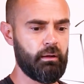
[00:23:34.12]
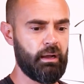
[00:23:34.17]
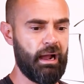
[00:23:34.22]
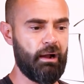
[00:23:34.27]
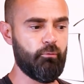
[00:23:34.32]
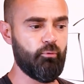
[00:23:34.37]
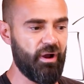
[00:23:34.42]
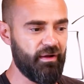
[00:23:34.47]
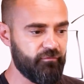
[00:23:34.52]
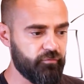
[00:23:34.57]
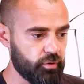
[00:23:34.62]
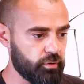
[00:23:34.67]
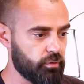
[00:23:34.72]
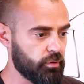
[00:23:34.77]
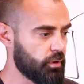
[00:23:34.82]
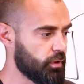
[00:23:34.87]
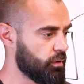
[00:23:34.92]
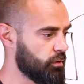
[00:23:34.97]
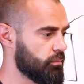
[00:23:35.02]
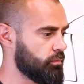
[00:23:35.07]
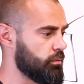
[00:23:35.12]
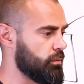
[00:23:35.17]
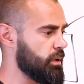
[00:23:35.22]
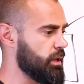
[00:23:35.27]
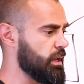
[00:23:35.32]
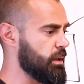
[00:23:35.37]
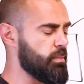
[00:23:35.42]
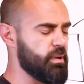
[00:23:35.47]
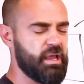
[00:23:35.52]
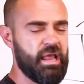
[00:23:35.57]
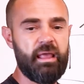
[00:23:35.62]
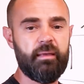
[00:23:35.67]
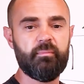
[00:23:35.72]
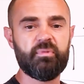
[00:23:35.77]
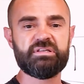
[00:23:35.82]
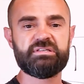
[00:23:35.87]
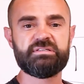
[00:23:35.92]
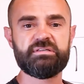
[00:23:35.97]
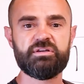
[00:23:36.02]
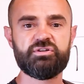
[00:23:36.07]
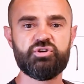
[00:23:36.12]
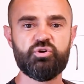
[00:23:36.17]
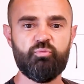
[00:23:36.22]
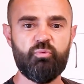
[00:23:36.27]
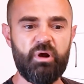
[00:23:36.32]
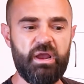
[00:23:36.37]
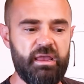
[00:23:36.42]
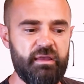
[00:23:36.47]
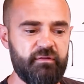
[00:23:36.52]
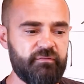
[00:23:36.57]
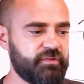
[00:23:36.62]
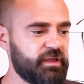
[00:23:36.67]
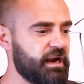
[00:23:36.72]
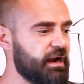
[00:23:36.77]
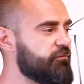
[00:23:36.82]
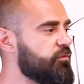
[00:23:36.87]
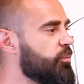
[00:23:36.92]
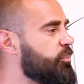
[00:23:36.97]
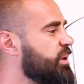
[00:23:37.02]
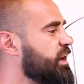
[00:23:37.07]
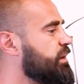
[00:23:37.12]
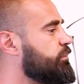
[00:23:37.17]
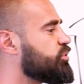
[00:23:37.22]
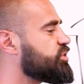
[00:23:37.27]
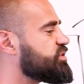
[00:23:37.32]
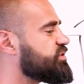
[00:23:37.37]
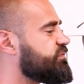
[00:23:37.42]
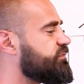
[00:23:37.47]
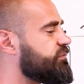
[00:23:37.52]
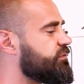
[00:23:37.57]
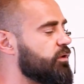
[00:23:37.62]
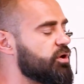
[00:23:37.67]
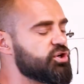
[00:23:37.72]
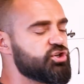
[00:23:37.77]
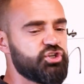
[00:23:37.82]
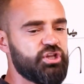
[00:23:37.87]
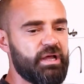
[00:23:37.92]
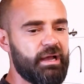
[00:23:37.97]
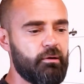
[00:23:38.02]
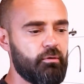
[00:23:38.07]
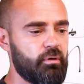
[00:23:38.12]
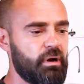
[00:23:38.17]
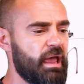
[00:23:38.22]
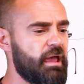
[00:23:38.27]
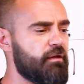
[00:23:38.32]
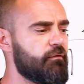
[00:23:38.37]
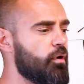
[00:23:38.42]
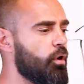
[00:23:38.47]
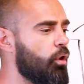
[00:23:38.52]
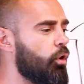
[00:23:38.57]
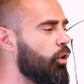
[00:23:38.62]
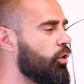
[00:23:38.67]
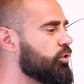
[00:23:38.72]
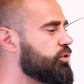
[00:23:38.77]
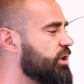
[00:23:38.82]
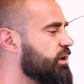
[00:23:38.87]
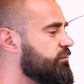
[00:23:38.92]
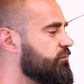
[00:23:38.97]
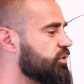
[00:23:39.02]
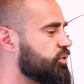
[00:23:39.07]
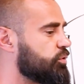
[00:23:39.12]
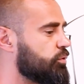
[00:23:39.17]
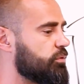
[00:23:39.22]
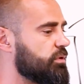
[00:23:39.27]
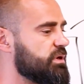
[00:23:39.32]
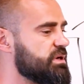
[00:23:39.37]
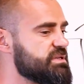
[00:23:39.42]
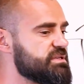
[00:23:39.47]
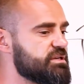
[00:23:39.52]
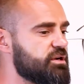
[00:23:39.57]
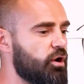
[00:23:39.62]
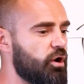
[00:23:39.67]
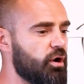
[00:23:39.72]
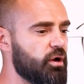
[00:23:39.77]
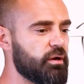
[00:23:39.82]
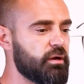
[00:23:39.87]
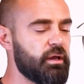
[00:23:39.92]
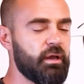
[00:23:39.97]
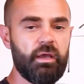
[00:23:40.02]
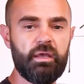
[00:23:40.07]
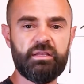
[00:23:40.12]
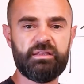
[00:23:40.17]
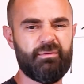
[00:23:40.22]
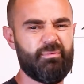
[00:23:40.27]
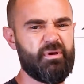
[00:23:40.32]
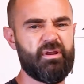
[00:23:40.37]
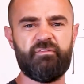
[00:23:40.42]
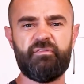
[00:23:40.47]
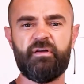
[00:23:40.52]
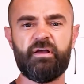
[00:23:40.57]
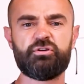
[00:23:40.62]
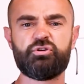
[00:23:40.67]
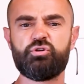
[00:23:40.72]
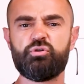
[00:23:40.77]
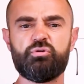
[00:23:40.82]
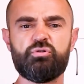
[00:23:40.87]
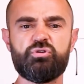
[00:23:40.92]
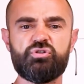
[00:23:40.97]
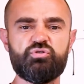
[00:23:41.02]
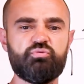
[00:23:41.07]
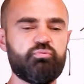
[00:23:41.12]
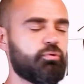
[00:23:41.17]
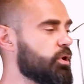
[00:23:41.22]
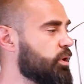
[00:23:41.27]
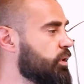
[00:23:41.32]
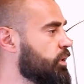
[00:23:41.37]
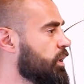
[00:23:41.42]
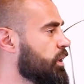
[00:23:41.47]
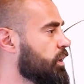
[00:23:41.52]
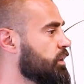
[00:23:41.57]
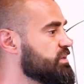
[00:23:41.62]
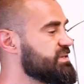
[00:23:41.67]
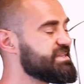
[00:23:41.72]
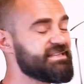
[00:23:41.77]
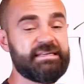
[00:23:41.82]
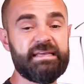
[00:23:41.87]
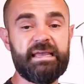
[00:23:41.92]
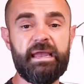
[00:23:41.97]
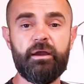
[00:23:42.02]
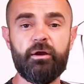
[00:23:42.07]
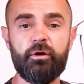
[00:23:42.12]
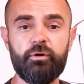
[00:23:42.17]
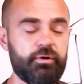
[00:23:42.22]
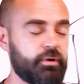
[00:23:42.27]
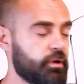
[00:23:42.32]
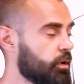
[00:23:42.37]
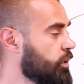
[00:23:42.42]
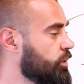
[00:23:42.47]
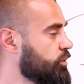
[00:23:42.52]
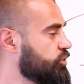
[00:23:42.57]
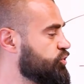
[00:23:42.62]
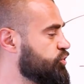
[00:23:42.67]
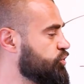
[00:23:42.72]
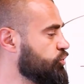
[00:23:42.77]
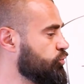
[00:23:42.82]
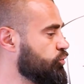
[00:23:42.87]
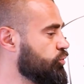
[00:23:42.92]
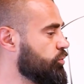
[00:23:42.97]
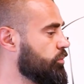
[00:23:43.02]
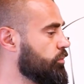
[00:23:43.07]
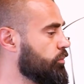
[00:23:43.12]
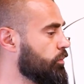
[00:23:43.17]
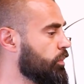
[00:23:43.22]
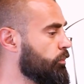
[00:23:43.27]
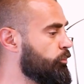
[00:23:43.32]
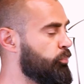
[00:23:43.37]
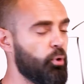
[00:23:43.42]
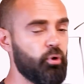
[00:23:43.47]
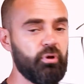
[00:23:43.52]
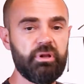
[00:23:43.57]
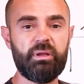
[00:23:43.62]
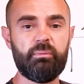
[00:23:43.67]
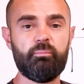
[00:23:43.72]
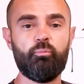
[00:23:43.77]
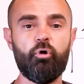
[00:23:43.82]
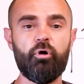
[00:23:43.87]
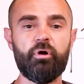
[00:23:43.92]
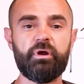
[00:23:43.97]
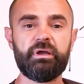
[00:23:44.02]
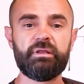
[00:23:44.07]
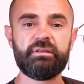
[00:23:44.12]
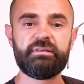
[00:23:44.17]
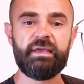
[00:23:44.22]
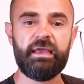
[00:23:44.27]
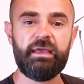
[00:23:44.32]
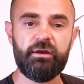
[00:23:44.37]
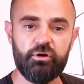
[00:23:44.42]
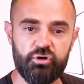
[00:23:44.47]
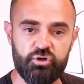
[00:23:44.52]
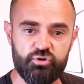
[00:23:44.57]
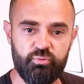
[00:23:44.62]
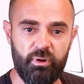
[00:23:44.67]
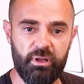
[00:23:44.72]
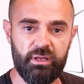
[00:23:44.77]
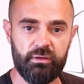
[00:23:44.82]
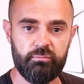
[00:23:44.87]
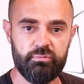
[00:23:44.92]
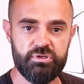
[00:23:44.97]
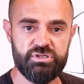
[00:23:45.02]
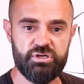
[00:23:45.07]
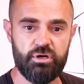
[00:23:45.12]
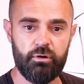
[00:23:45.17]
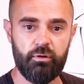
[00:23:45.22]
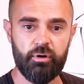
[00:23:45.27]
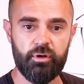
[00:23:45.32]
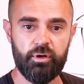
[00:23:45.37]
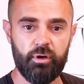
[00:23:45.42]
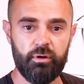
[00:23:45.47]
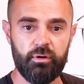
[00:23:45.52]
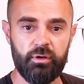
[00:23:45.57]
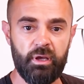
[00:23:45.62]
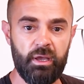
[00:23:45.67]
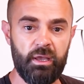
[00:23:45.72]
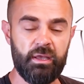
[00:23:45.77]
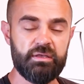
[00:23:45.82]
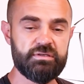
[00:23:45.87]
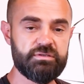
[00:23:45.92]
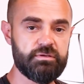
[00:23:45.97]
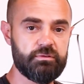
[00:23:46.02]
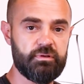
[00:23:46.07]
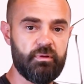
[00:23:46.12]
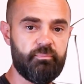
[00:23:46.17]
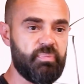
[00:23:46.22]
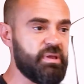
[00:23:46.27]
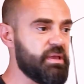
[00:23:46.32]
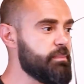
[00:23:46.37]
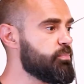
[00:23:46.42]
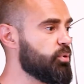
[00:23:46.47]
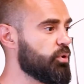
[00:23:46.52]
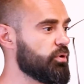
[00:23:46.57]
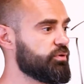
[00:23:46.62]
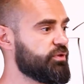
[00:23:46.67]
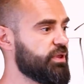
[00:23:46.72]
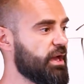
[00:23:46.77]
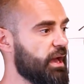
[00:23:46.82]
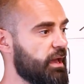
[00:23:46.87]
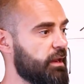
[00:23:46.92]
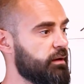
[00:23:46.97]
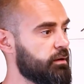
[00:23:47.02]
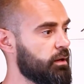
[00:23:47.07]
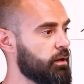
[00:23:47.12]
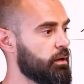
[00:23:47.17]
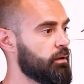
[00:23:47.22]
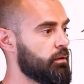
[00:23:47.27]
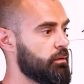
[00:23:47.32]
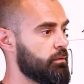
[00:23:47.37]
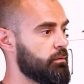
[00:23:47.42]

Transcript: However, it became in such a wave that everybody was flushed out. All the inventory is gone. The manufacturers were scared to pull in more containers while it was going on. So the people that